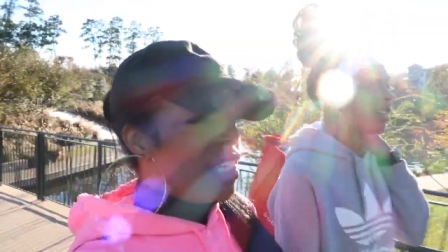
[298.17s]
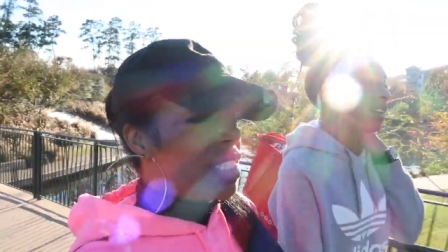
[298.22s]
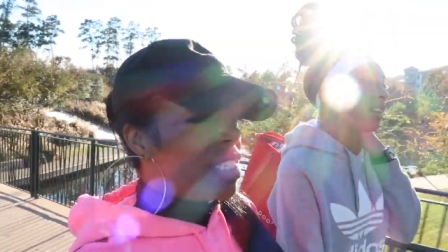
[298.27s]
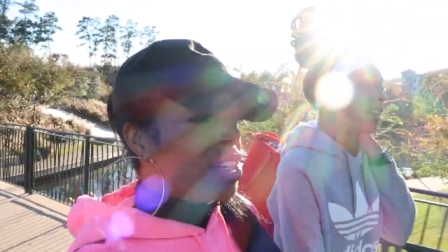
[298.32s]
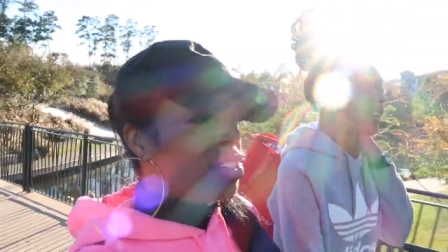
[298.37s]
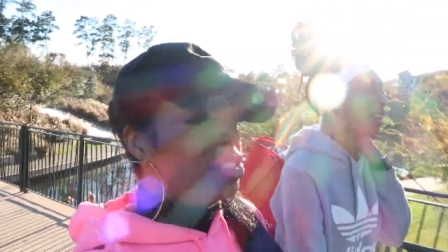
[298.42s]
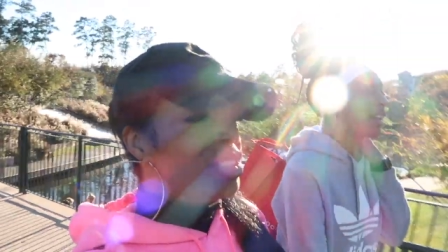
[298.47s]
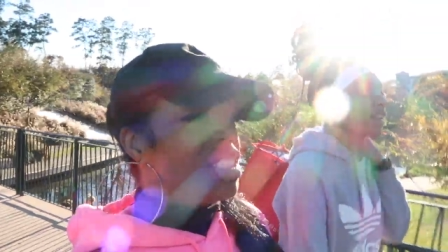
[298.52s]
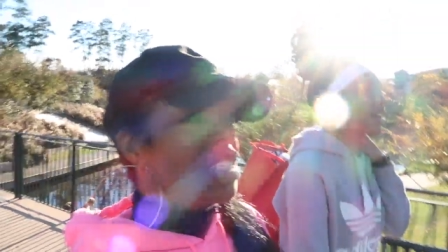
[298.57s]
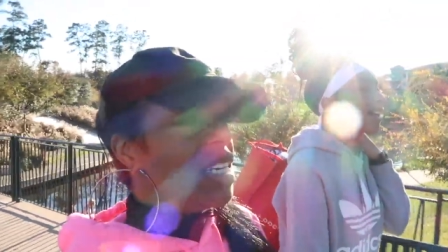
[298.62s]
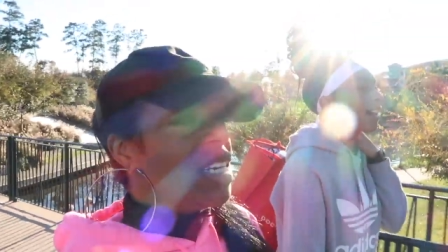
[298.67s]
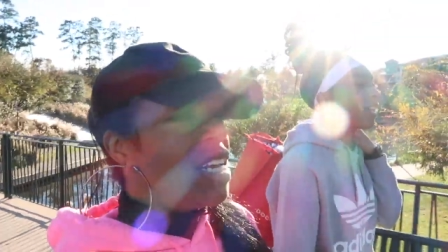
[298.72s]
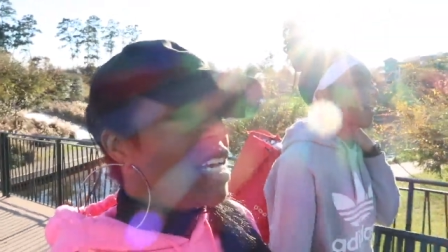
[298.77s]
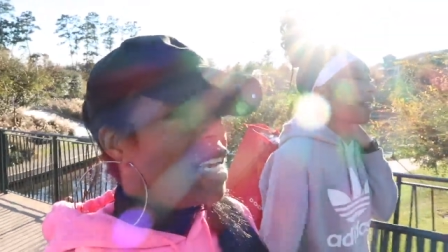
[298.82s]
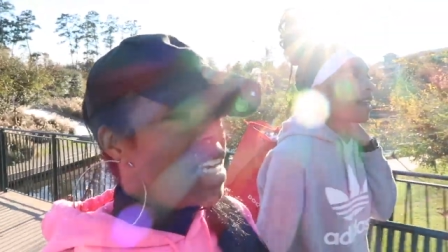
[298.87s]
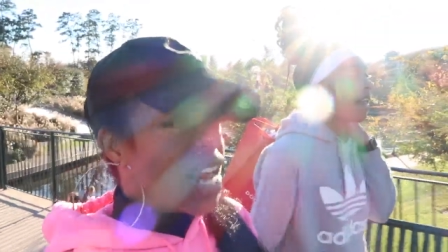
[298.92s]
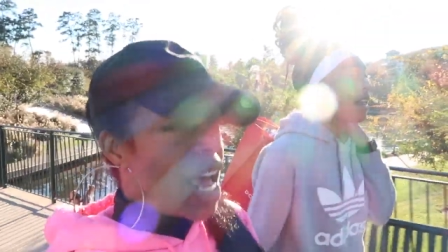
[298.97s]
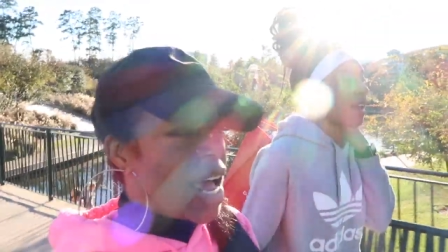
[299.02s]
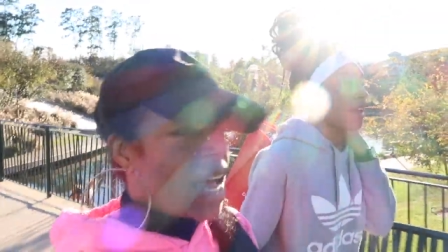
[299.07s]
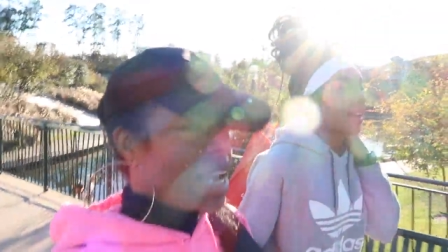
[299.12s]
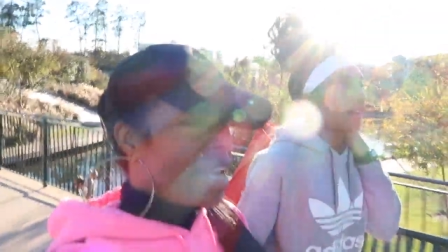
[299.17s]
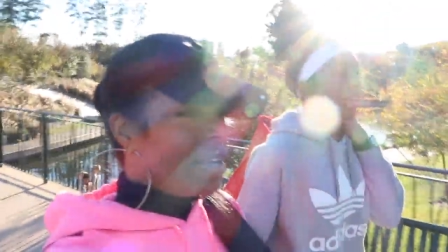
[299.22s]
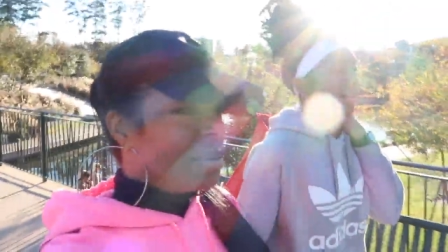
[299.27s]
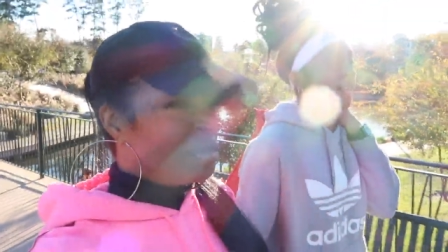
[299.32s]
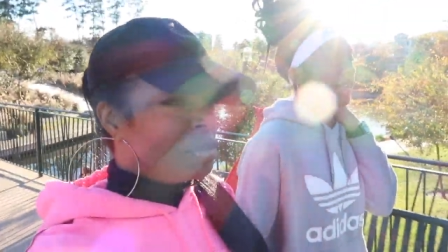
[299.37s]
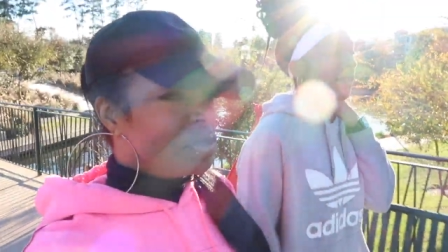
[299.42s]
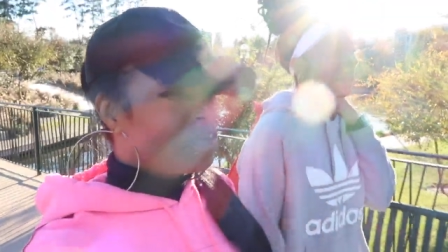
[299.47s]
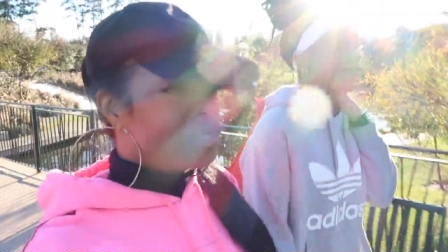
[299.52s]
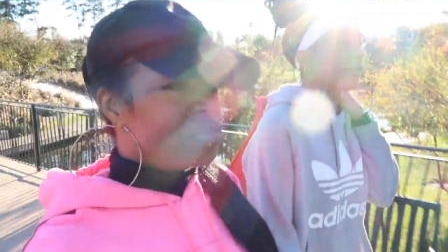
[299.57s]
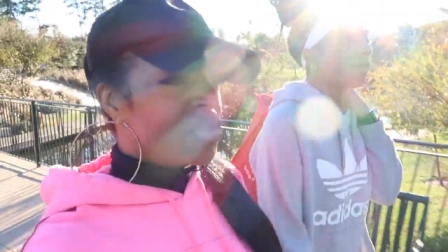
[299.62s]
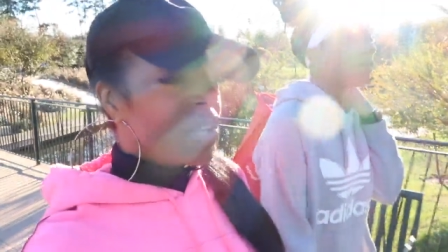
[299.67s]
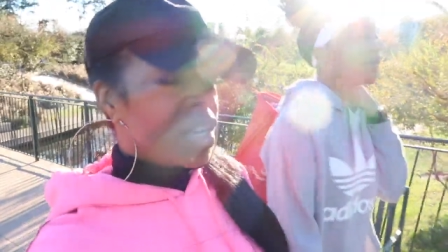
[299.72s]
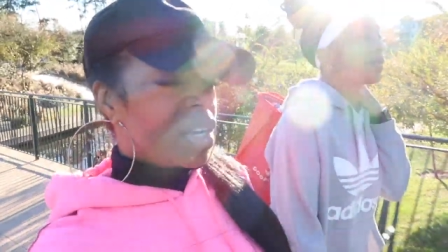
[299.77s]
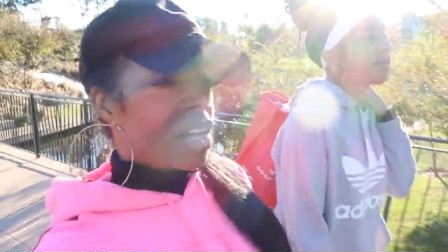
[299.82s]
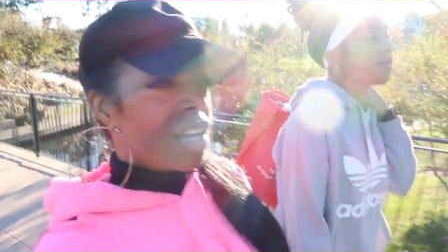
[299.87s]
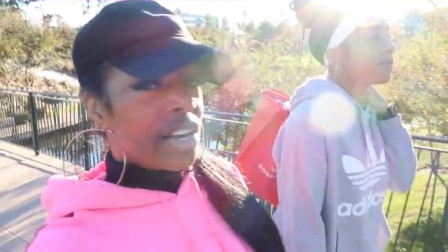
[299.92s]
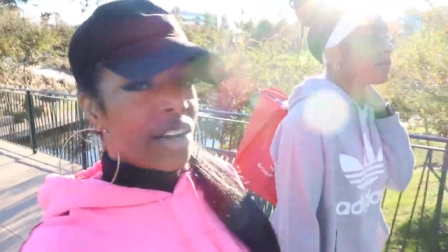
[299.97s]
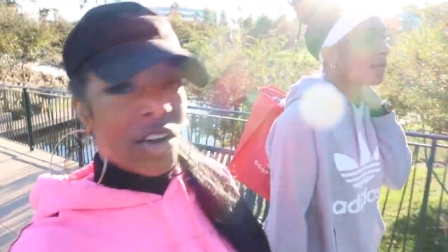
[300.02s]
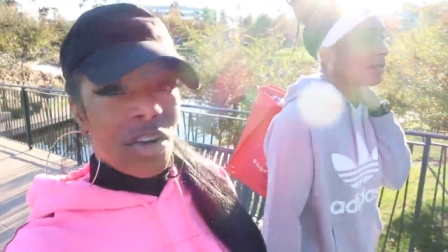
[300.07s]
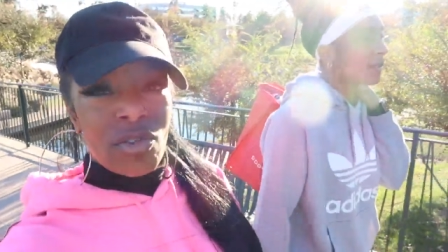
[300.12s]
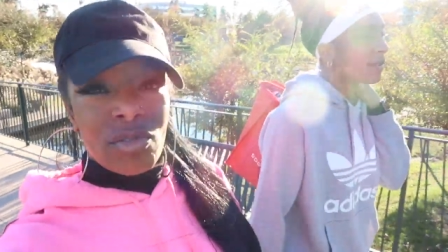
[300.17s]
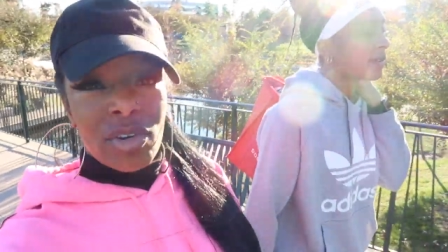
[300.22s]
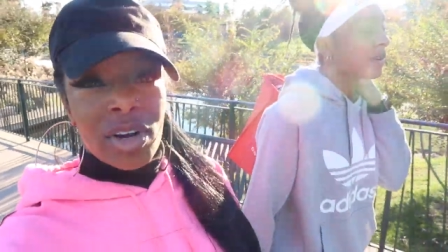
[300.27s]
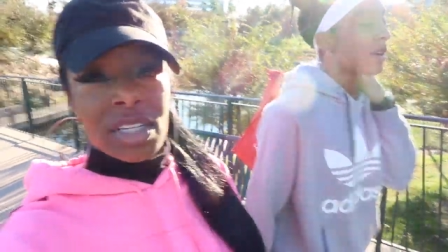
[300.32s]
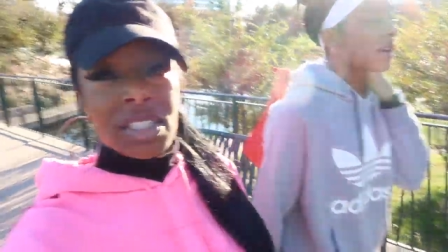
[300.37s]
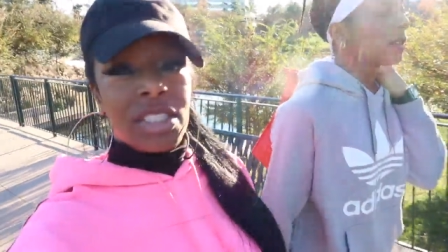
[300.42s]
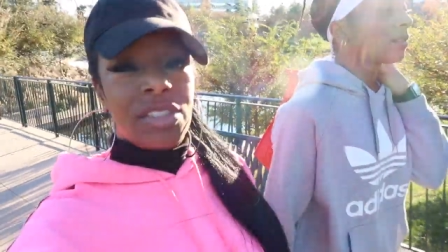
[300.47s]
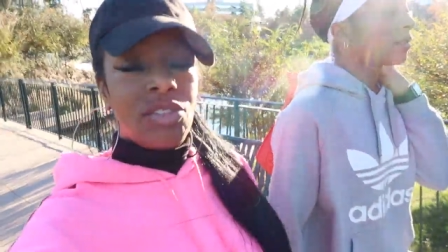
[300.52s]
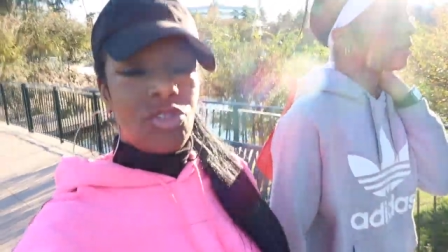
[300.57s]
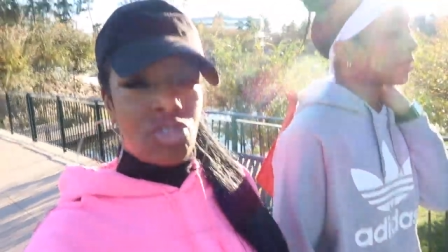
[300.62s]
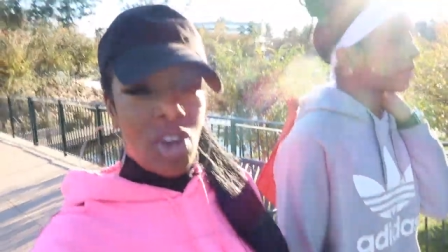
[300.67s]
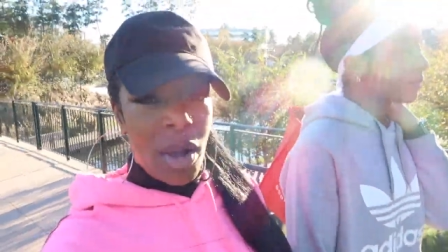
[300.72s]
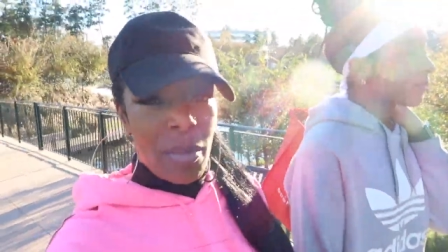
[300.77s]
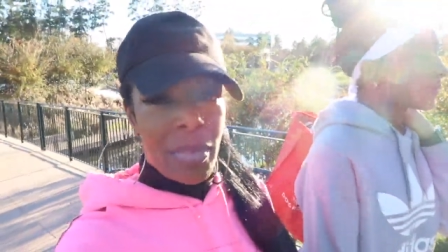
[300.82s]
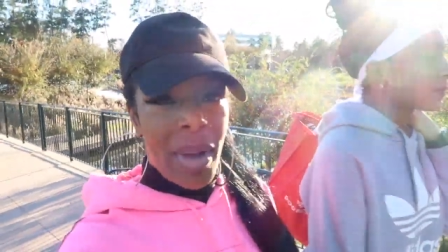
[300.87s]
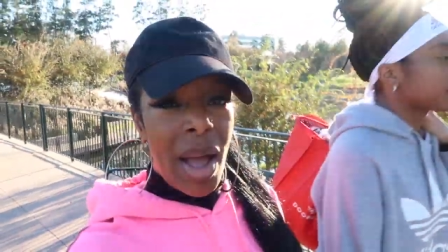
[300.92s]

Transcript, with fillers: So Sydni and I are gonna go run, drop